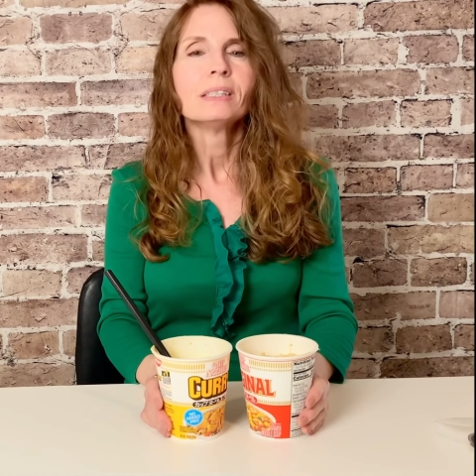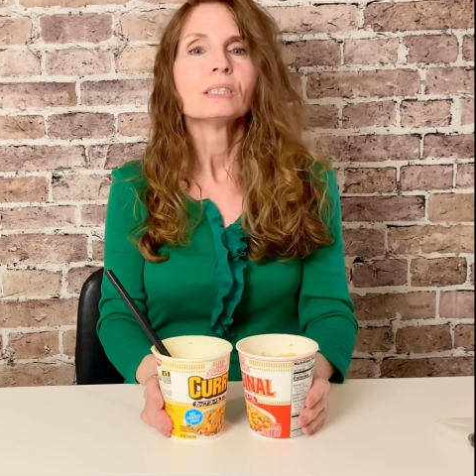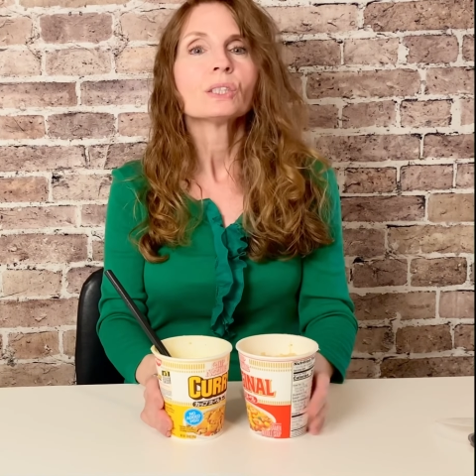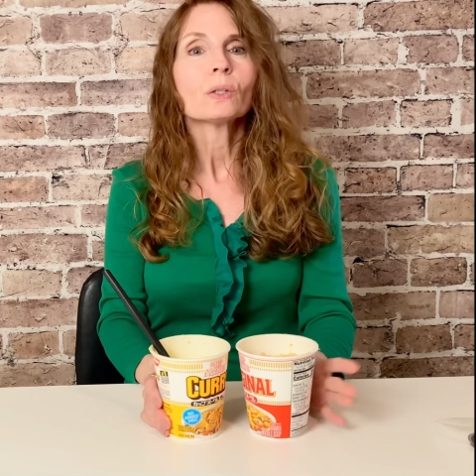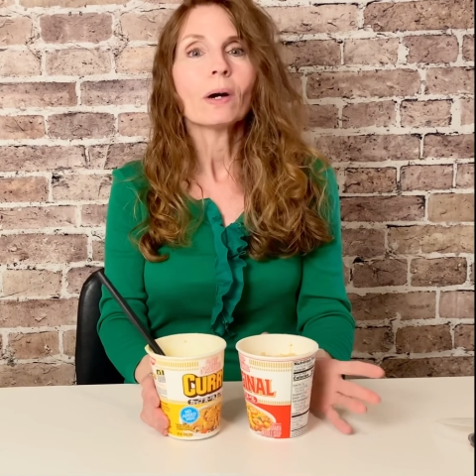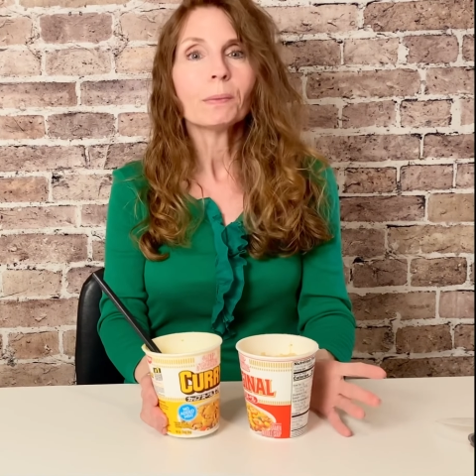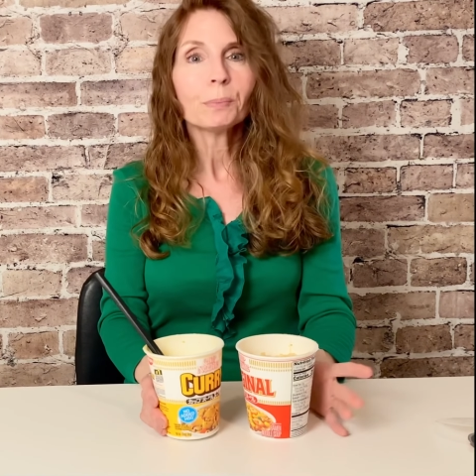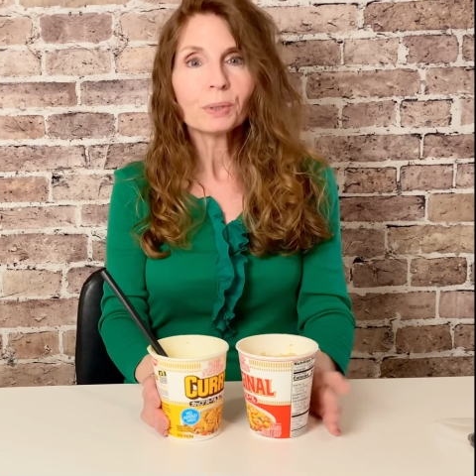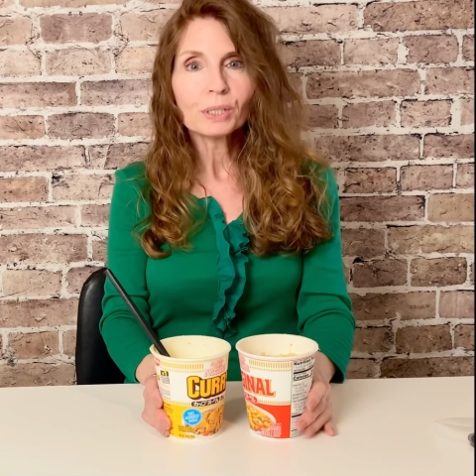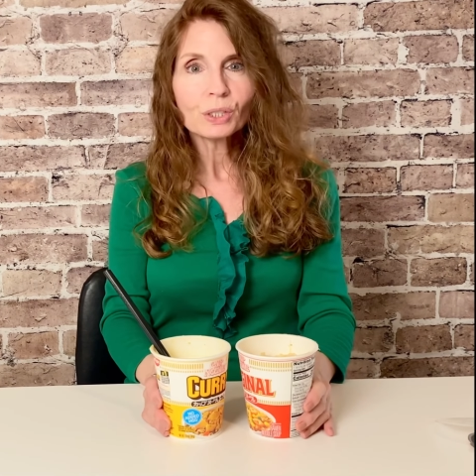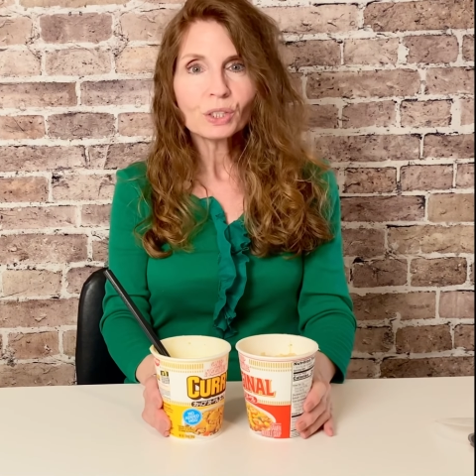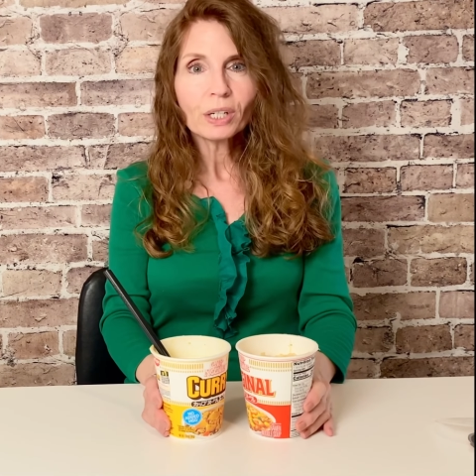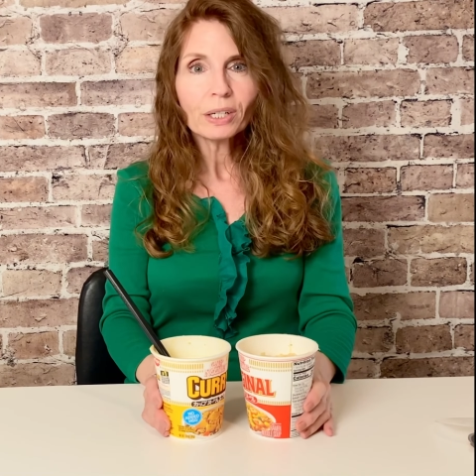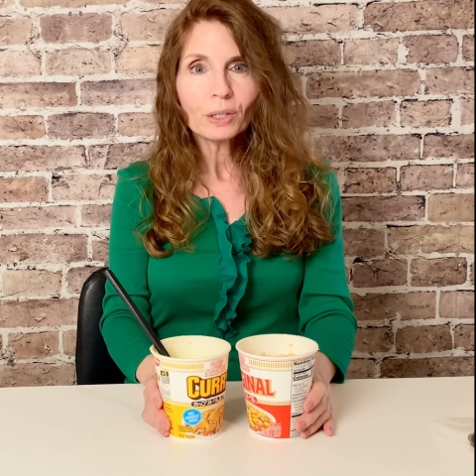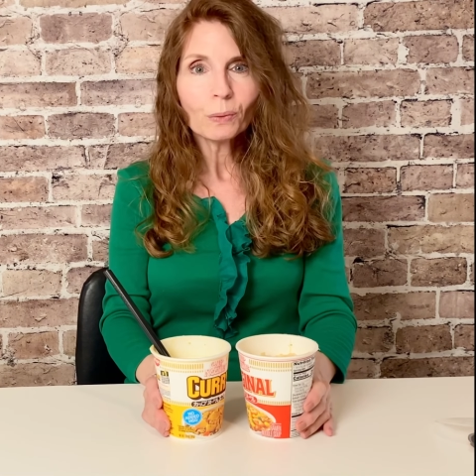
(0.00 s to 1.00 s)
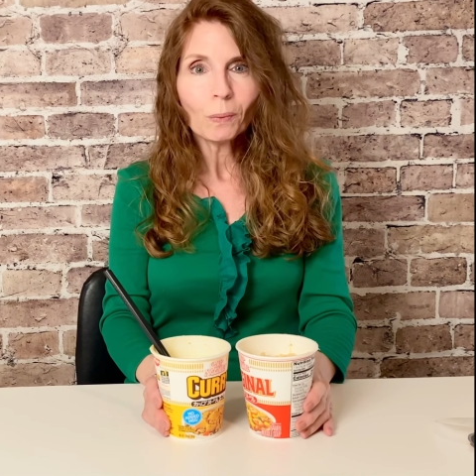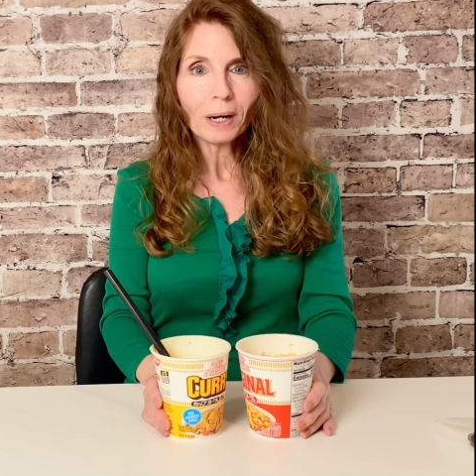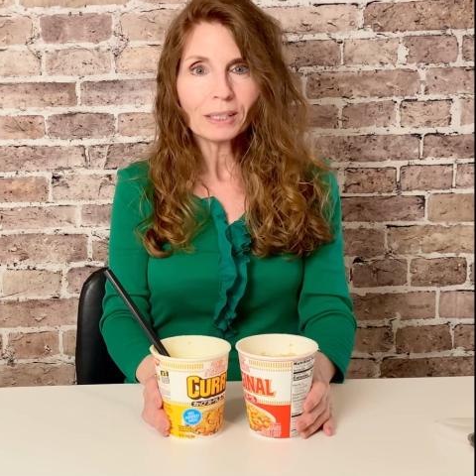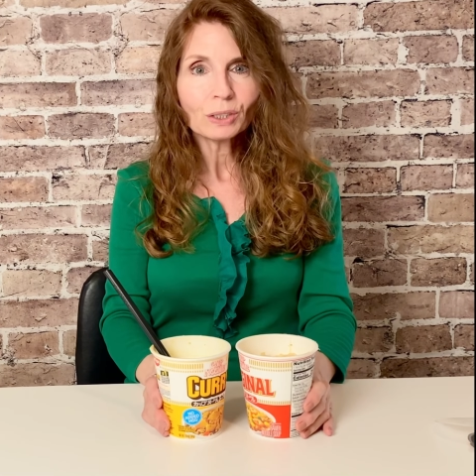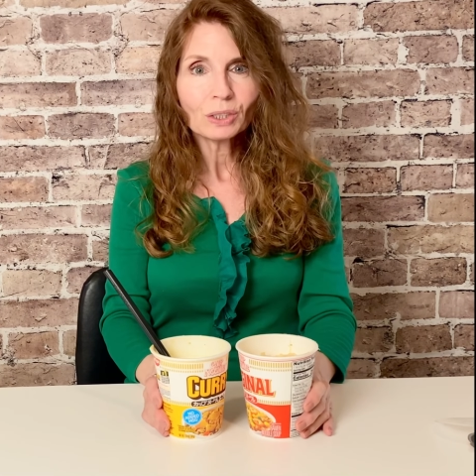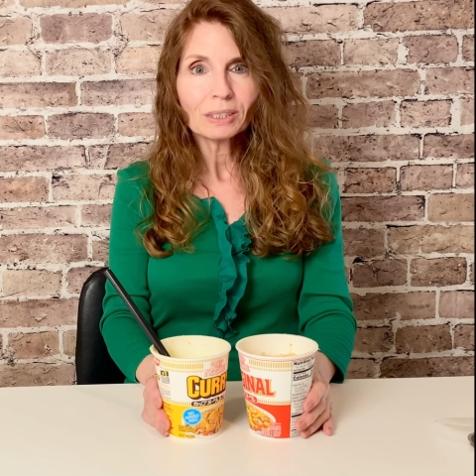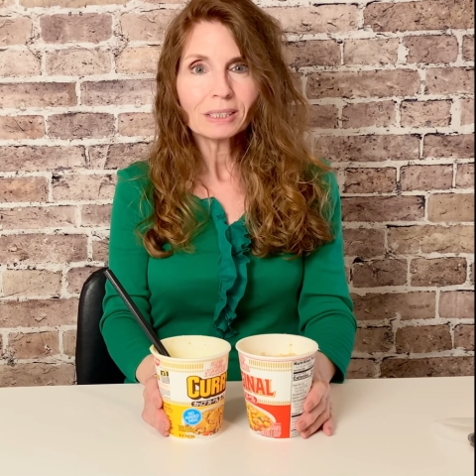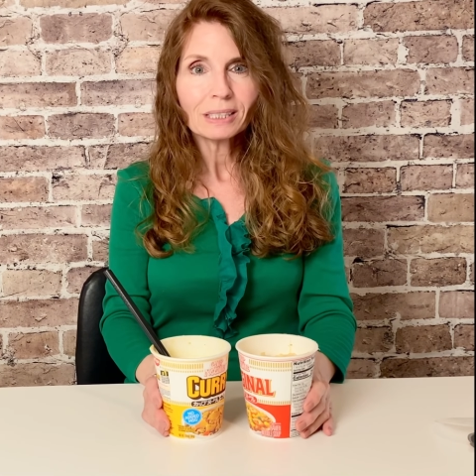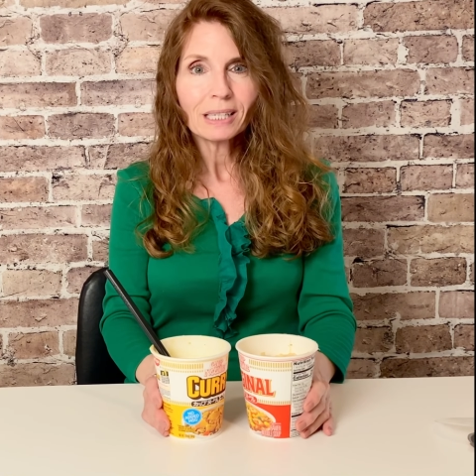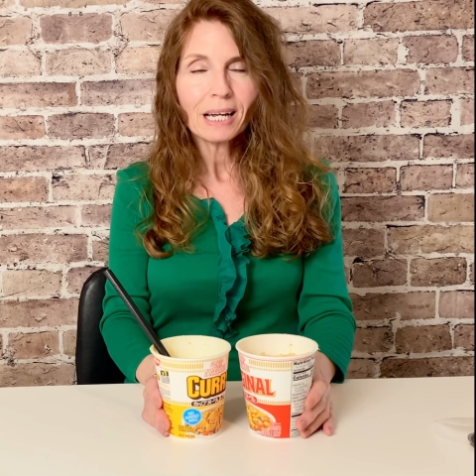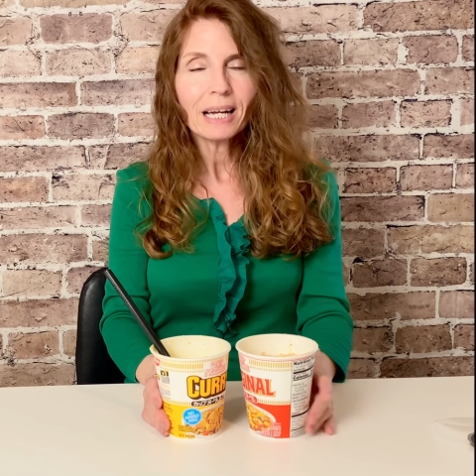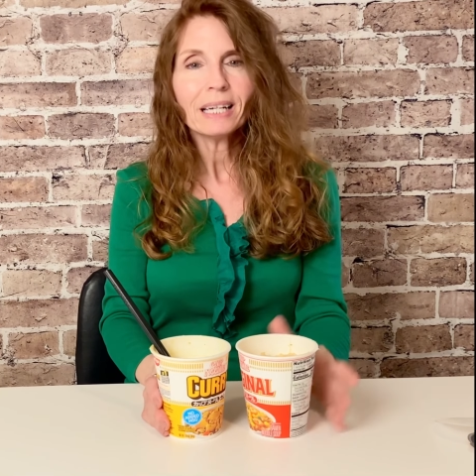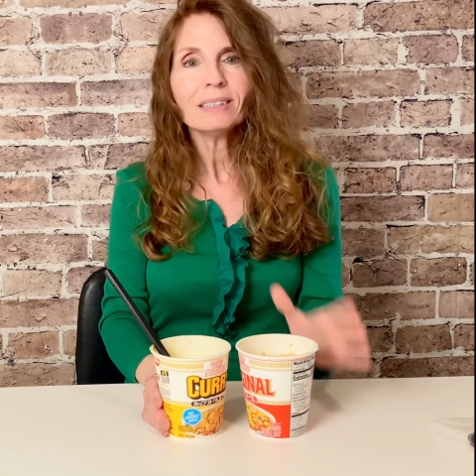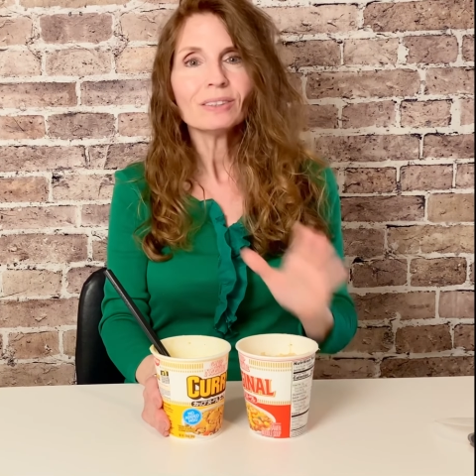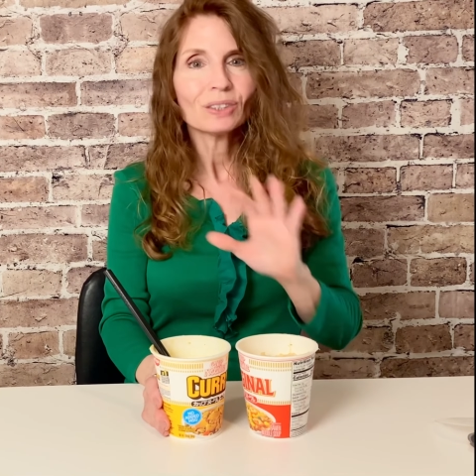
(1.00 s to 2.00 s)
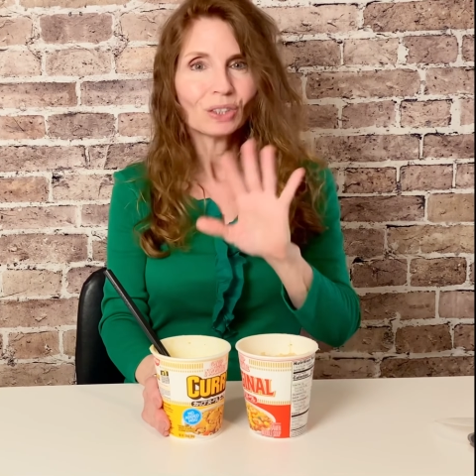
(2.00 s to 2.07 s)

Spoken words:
So I appreciate you watching today.